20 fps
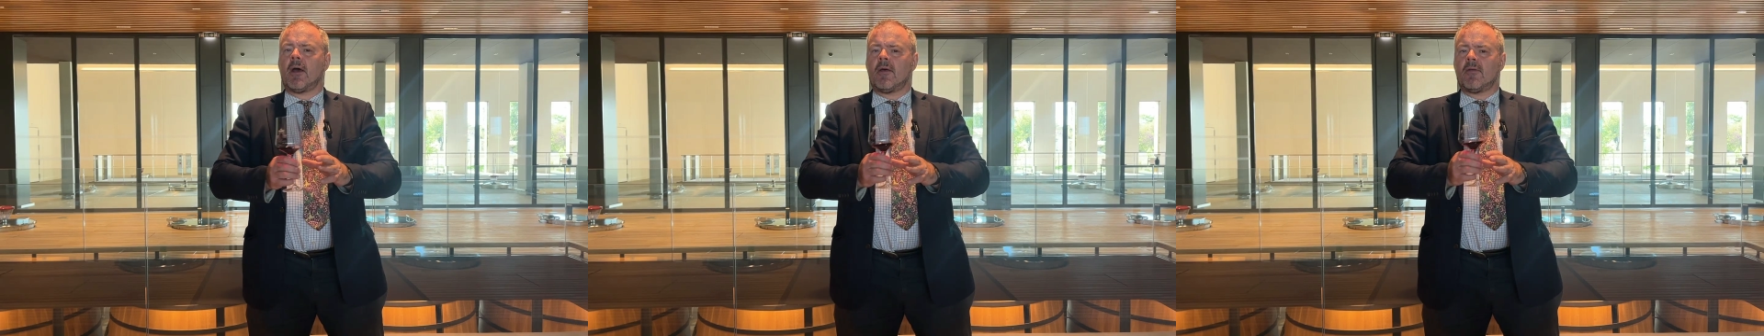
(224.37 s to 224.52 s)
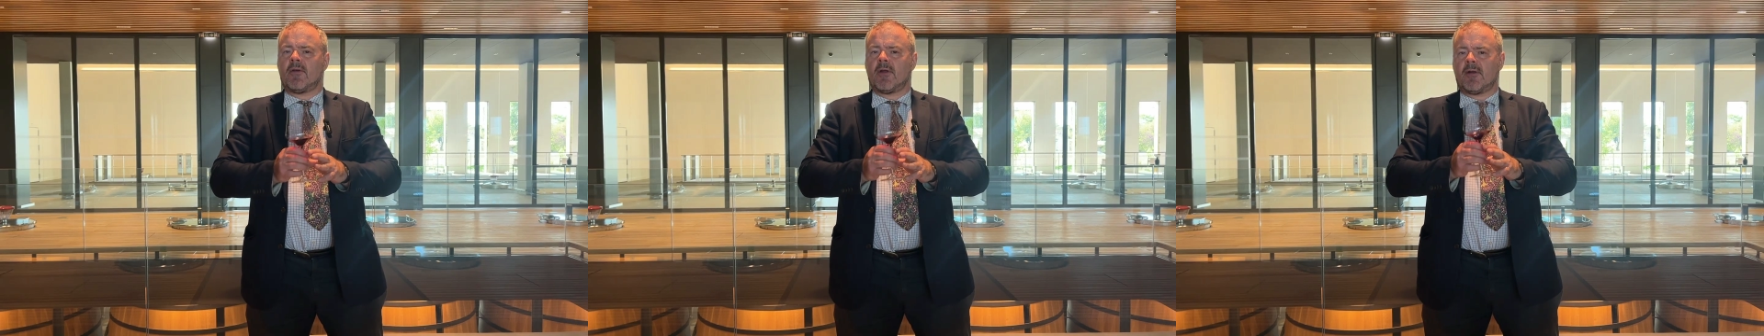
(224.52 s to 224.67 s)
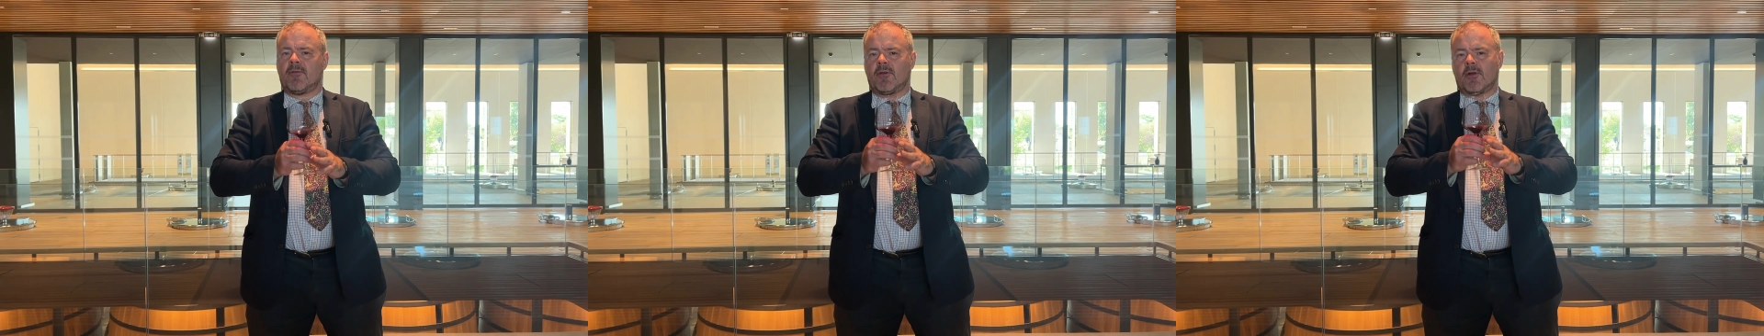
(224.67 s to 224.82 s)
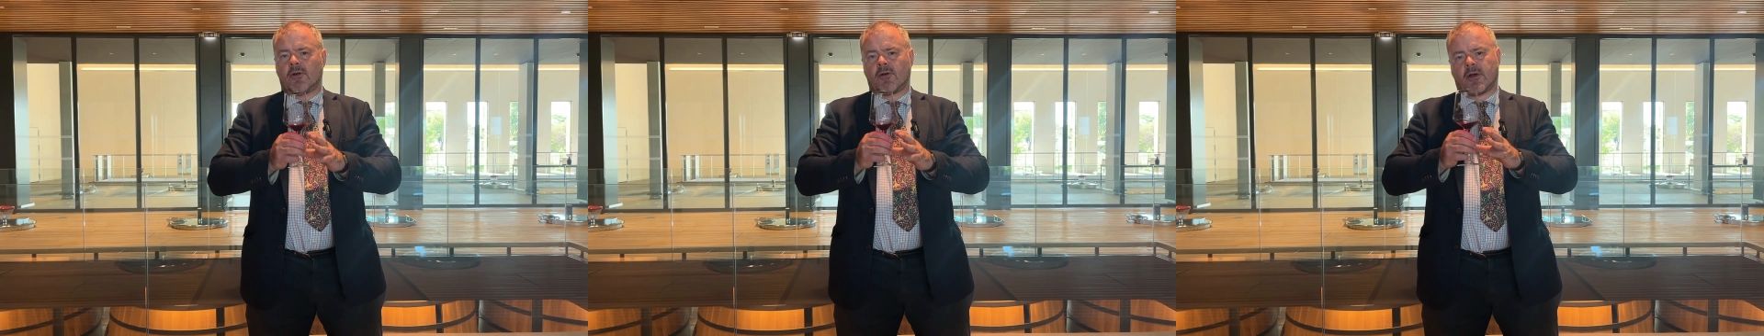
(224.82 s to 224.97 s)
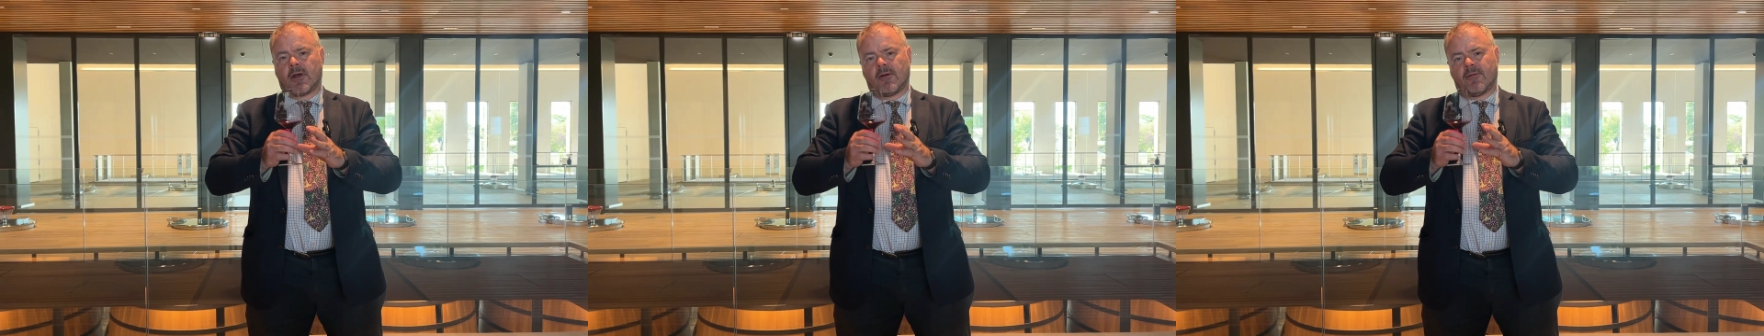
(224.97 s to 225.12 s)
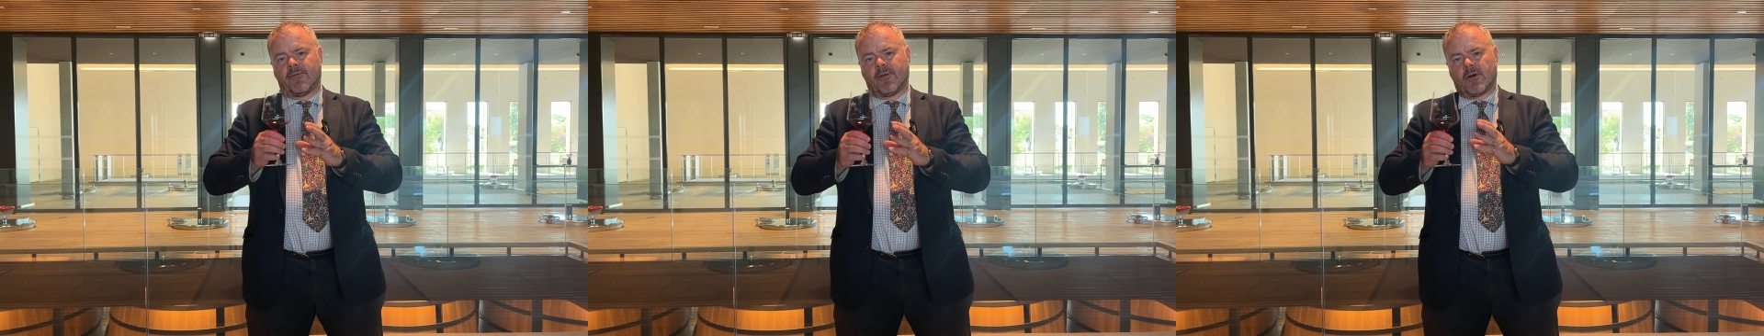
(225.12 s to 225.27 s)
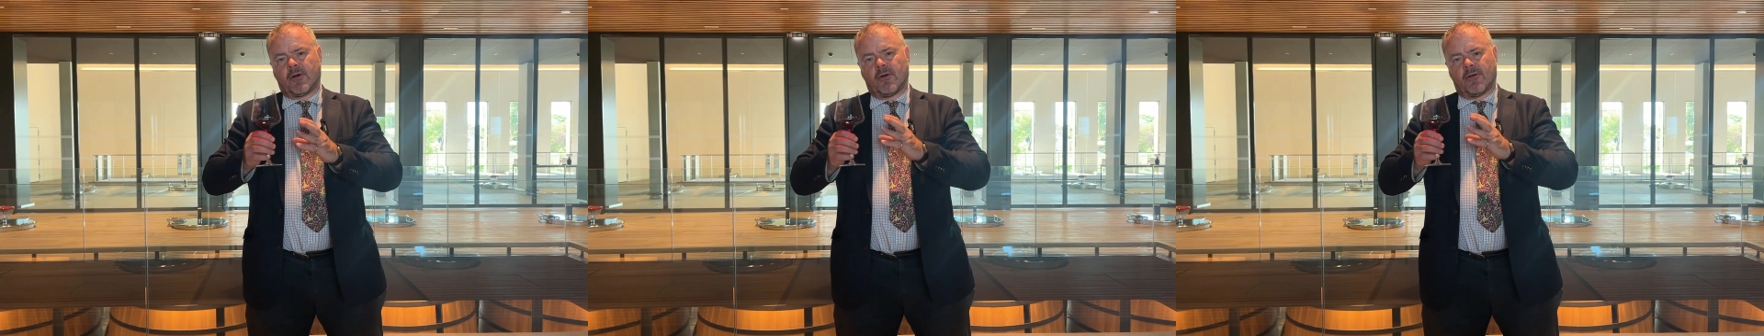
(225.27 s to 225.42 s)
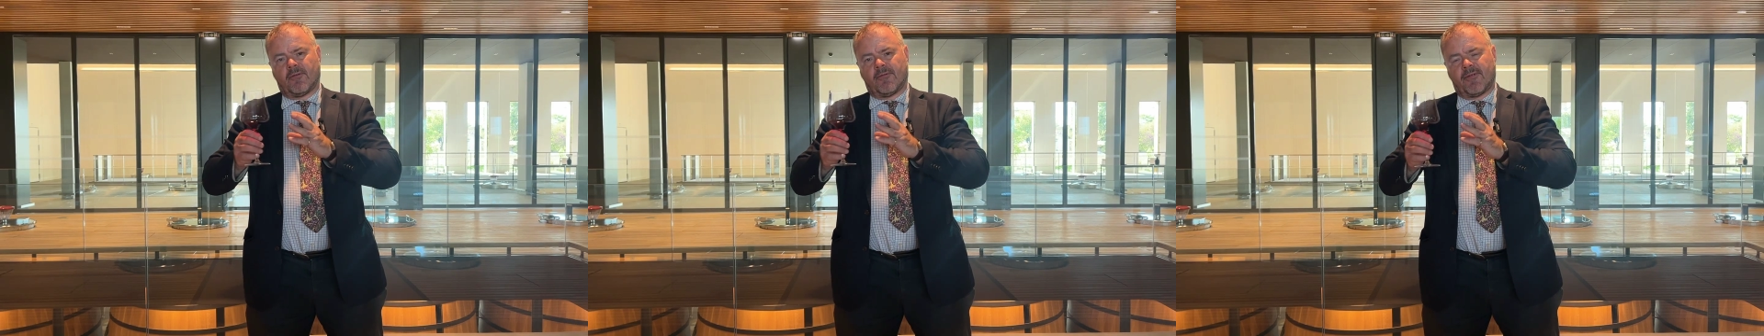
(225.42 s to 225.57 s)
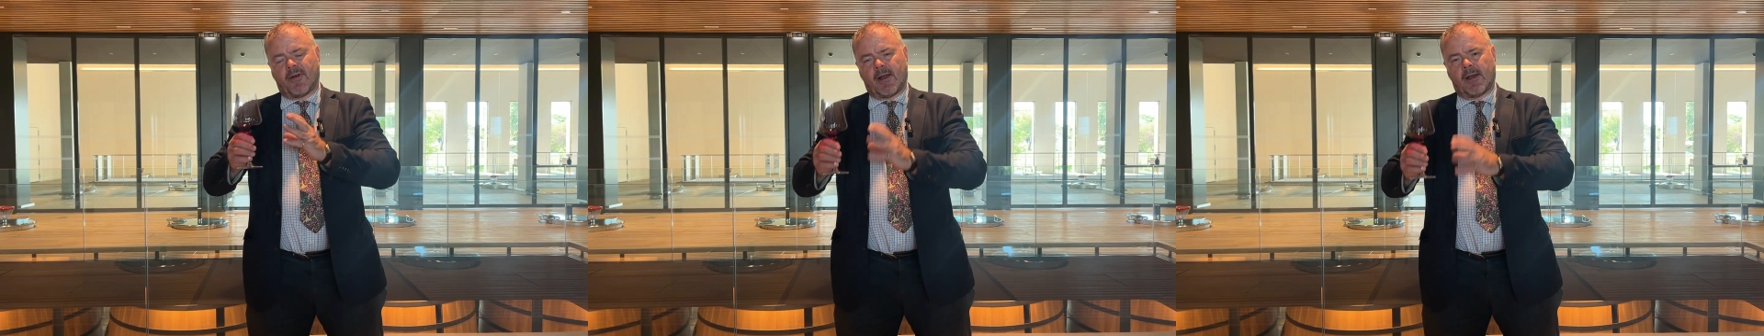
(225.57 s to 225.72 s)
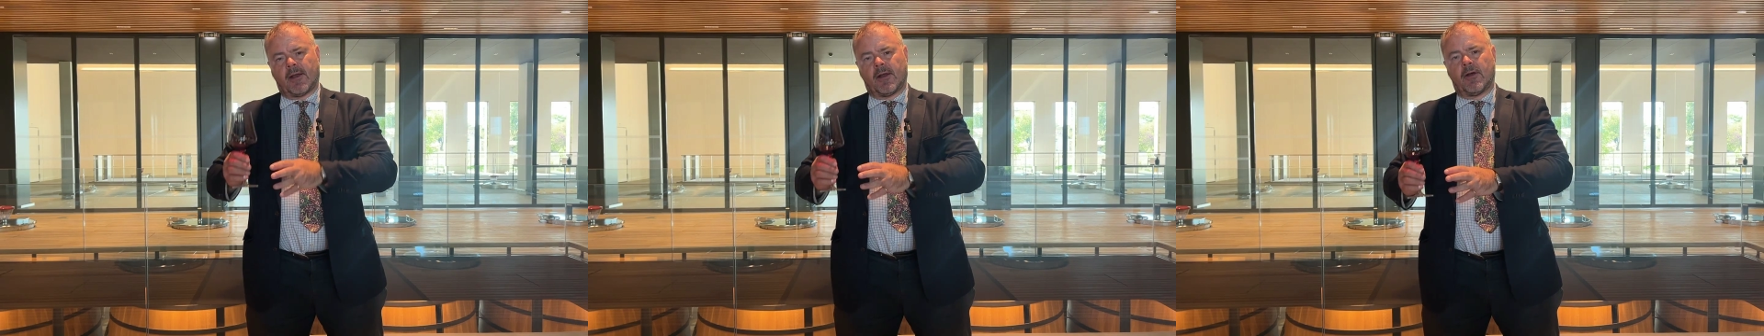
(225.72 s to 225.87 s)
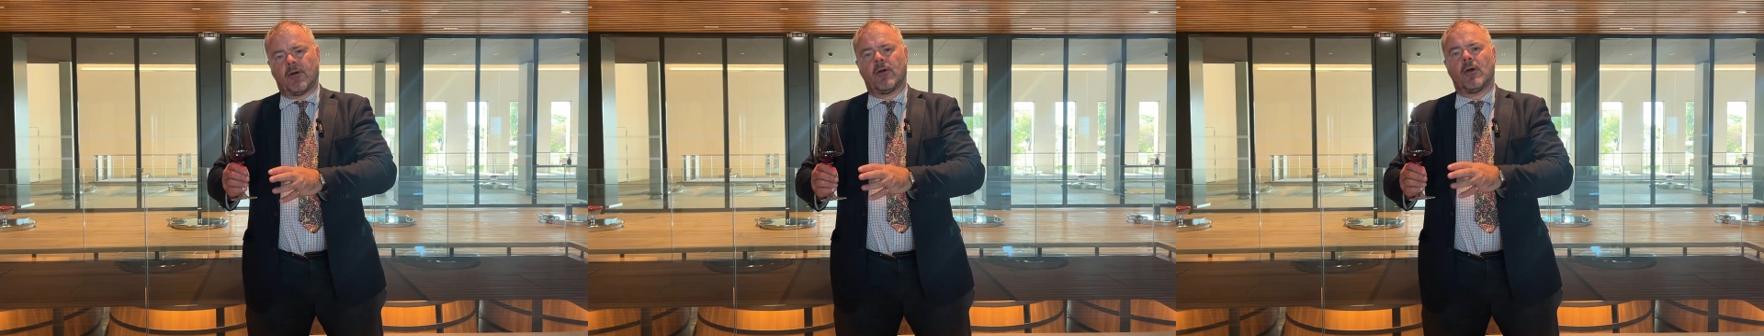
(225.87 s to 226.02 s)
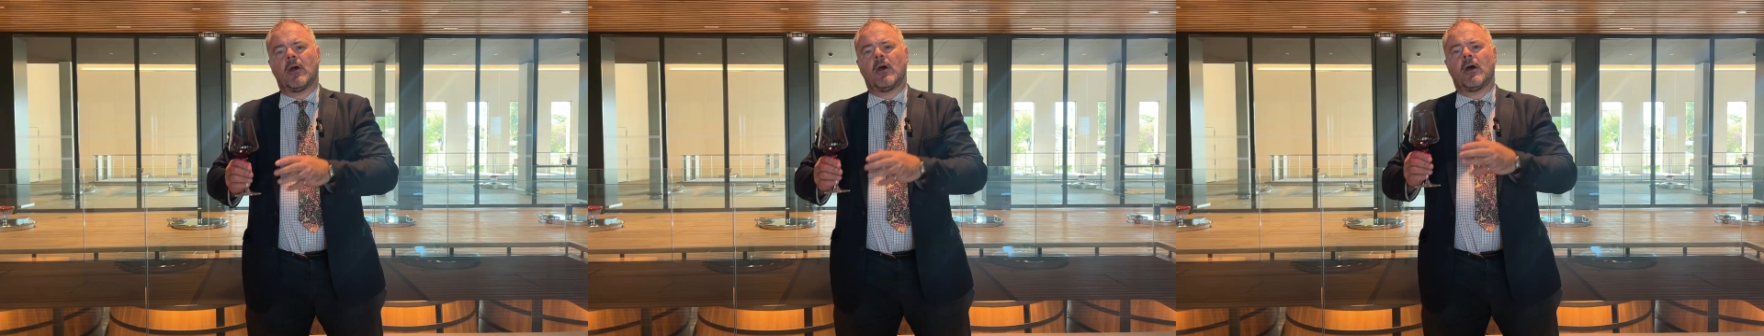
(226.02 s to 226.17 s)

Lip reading: that if you're looking for good value